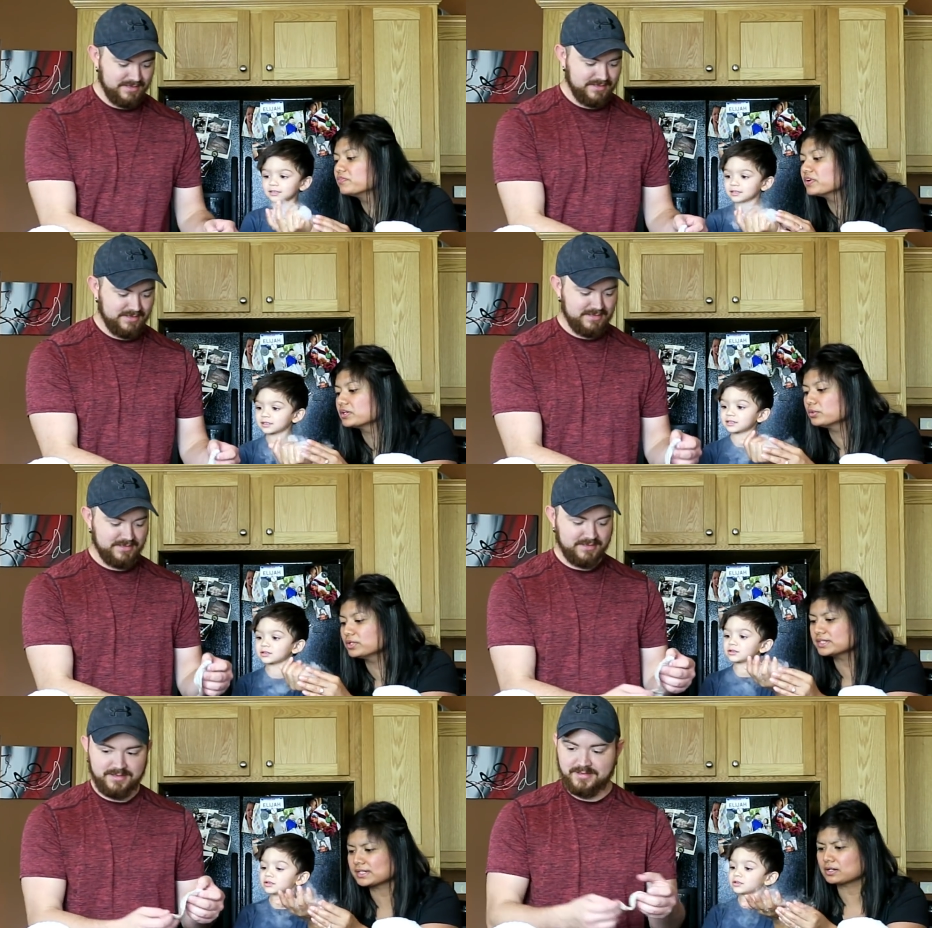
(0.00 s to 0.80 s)
Speaker 1: fun. Oh, it
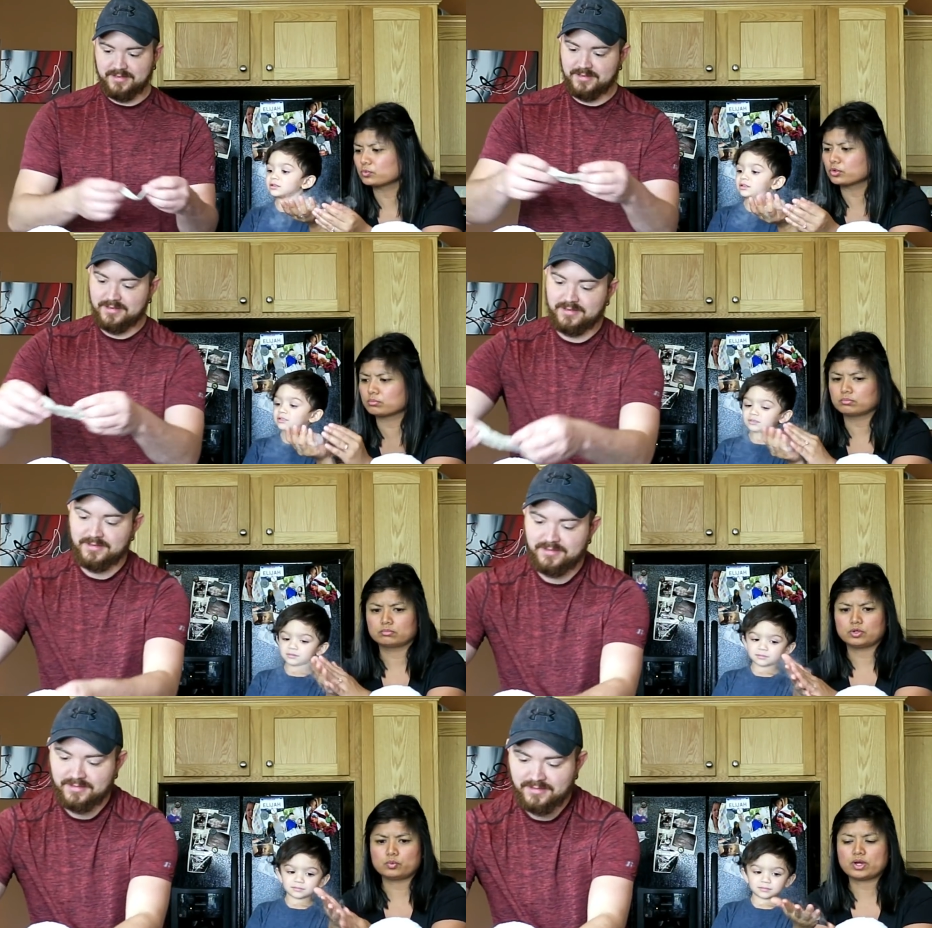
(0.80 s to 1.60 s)
is kind of warm.
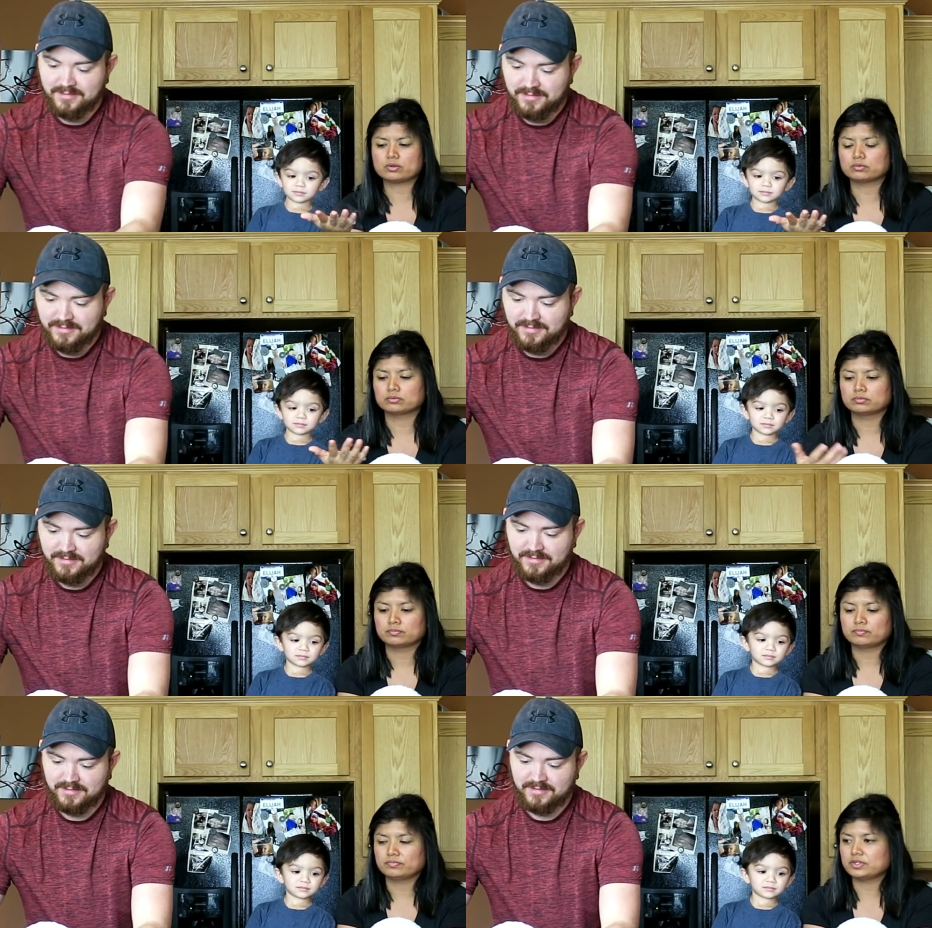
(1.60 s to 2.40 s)
Oh wow.
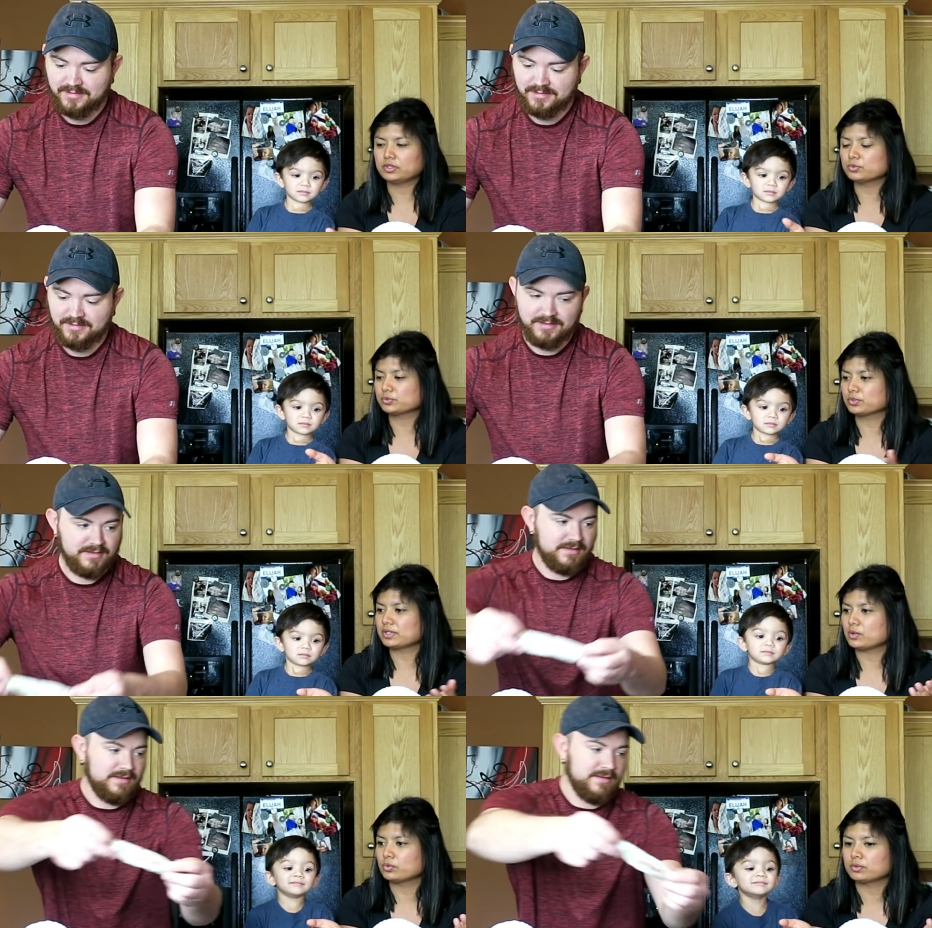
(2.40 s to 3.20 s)
The other ones weren't that